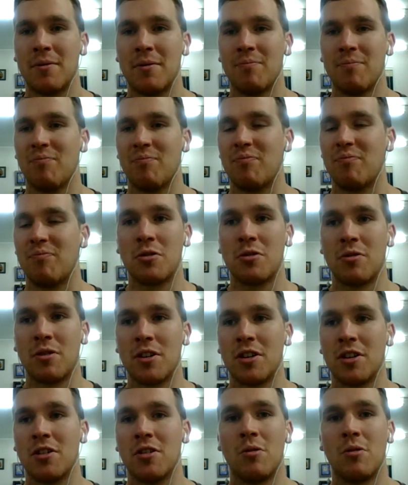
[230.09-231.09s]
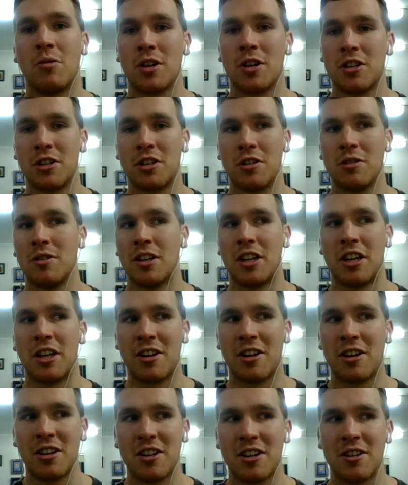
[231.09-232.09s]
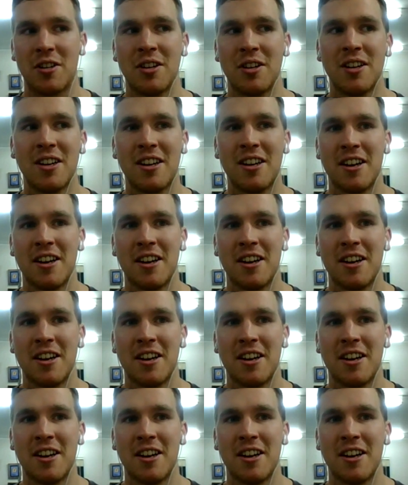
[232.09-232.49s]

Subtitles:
what you're in or what you're doing. You know, you could,